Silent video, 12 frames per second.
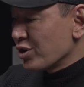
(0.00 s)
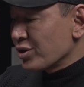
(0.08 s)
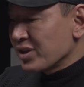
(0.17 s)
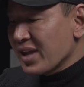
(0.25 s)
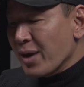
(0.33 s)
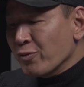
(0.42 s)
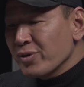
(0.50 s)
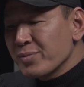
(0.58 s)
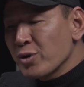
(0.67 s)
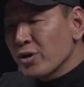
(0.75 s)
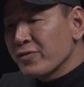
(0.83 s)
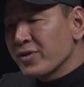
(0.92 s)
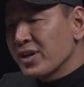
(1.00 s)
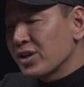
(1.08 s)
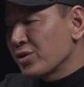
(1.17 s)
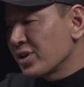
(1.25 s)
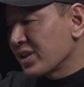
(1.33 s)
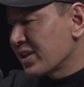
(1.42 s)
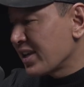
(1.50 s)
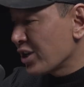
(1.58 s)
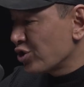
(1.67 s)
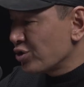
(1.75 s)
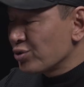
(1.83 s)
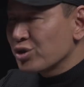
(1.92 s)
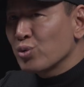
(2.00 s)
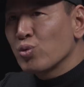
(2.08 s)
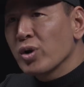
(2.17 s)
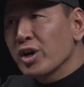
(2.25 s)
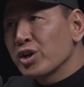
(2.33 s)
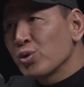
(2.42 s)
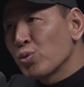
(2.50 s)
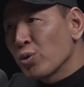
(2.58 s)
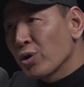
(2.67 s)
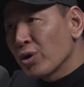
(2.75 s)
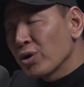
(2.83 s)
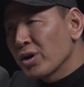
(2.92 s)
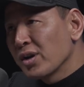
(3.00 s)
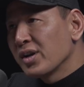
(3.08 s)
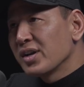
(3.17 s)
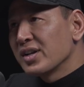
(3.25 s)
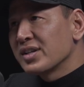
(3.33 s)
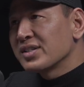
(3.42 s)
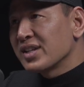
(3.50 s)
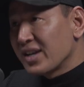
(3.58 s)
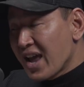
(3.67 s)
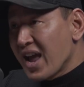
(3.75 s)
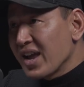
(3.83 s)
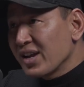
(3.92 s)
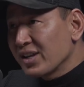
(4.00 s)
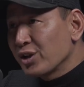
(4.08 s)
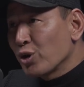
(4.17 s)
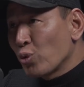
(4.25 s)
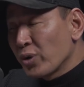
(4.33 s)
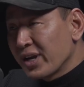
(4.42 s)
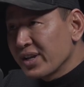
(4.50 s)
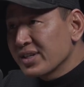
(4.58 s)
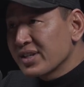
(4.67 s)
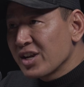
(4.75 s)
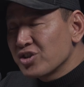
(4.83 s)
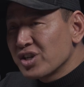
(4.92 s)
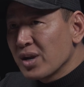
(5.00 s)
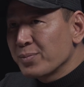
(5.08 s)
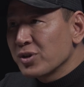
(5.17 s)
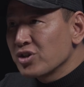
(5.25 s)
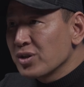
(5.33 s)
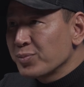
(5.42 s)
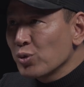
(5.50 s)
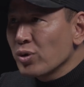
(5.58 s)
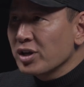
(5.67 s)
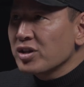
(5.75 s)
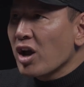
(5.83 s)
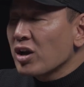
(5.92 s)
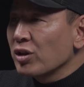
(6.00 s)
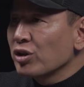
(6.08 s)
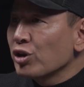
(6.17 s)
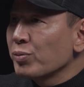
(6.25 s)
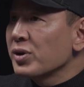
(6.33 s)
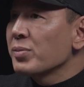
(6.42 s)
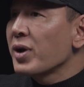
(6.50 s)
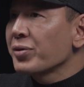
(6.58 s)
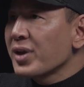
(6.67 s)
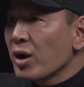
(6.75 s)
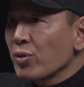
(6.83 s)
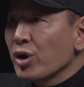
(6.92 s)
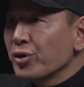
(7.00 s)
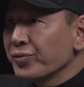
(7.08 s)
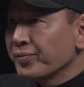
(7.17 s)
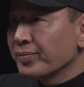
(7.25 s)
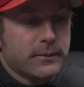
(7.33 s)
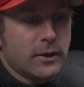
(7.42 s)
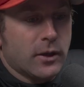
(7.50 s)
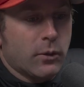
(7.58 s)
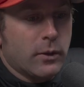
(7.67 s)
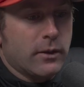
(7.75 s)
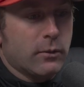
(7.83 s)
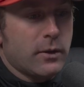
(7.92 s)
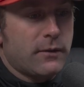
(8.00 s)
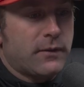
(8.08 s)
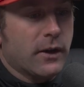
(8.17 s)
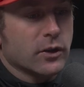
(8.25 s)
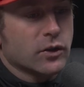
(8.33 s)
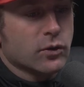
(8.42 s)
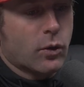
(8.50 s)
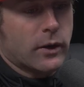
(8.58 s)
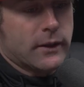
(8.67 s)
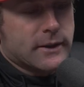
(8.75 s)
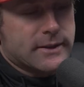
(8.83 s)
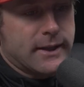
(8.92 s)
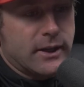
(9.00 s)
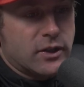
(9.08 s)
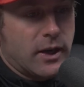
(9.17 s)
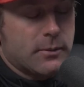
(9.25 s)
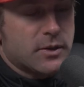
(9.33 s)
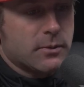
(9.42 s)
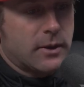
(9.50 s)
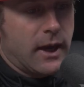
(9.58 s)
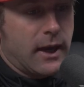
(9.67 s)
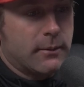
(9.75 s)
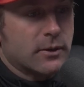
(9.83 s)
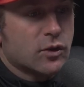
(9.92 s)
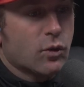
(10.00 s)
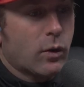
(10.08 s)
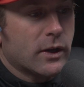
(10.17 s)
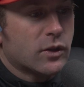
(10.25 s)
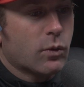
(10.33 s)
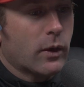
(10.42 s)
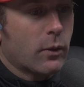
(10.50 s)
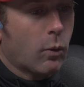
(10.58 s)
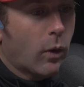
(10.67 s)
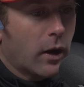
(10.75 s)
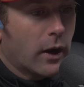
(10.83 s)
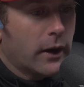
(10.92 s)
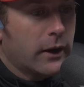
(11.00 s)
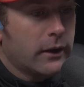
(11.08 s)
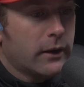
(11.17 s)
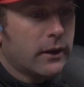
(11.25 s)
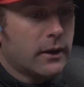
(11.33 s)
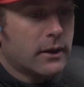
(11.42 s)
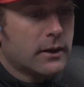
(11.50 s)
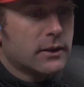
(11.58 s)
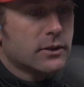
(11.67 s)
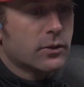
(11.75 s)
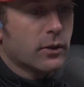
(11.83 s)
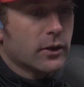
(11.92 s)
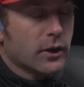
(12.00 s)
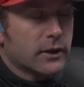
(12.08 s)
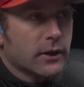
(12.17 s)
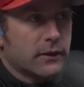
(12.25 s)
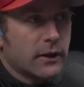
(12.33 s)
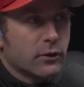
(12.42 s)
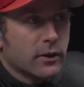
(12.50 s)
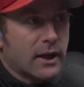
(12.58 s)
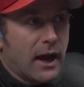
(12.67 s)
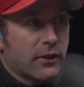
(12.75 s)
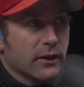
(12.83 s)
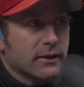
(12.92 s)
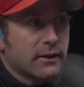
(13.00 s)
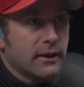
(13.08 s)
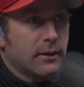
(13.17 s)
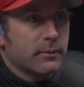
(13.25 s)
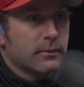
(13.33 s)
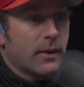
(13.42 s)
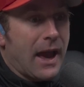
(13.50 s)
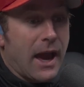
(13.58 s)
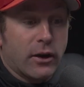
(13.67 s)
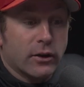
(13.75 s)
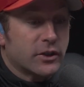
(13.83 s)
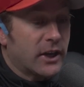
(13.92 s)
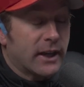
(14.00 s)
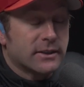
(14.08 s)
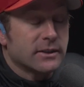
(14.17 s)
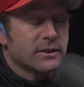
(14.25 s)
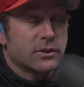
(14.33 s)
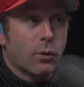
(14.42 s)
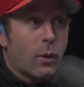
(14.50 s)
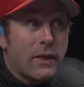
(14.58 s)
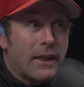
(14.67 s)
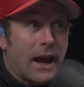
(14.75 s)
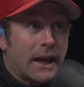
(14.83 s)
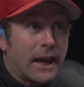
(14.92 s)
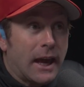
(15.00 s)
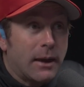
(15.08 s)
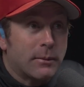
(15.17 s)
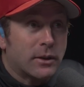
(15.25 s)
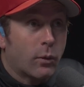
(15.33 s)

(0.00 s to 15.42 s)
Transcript: know, did that remotivate you to get you to where you were today, you know, winning a state championship? You want to talk a little bit about that road? You know, we fell short in the state championship game in 2021 to a good Cathedral Catholic team. Had our chances to win that game in the